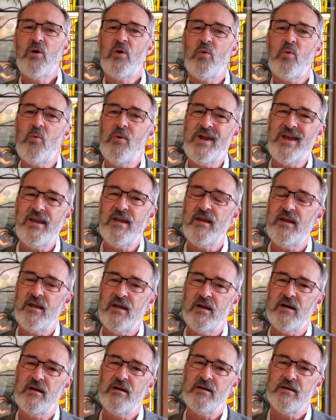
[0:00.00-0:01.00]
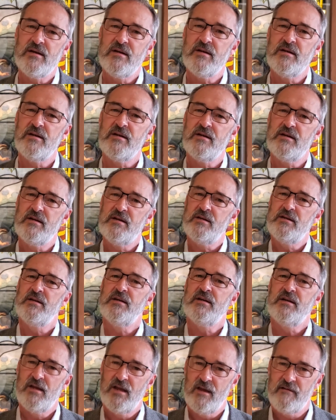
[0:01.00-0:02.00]
We
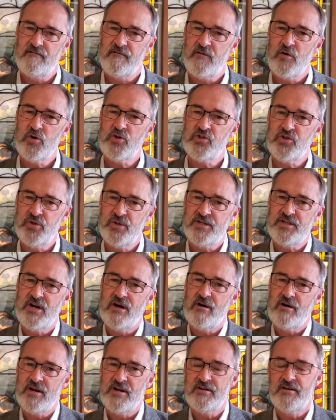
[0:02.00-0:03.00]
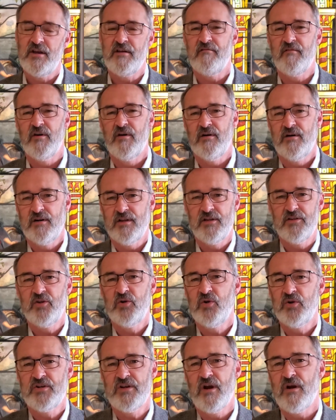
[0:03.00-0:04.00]
at First Unitarian Denver and
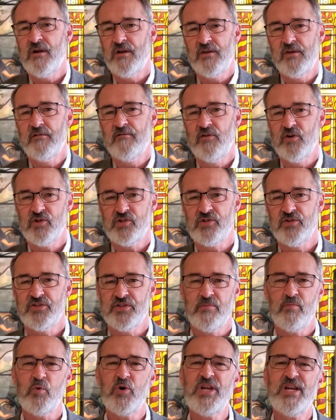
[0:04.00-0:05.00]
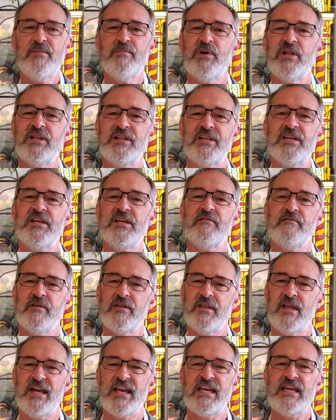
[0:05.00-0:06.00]
Unitarian Universalism, we believe
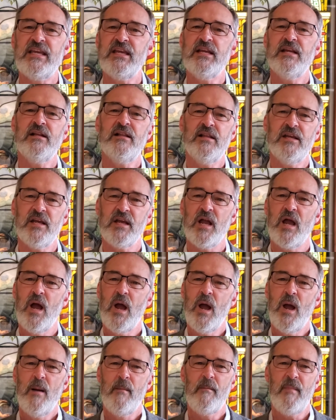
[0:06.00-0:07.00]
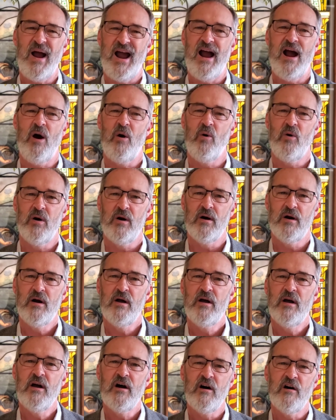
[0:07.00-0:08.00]
in the healing power
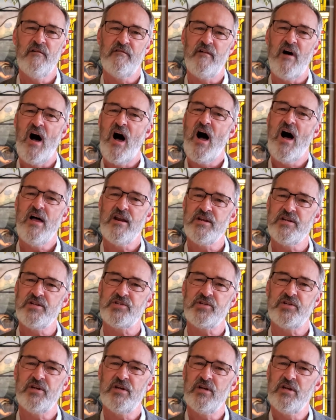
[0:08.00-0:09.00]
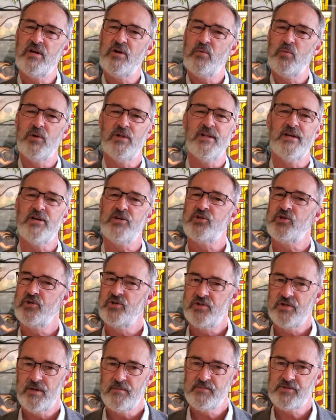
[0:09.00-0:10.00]
of honest
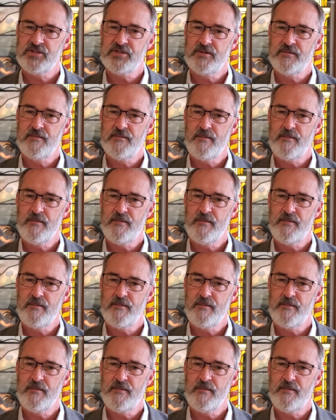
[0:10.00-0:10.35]
relationships,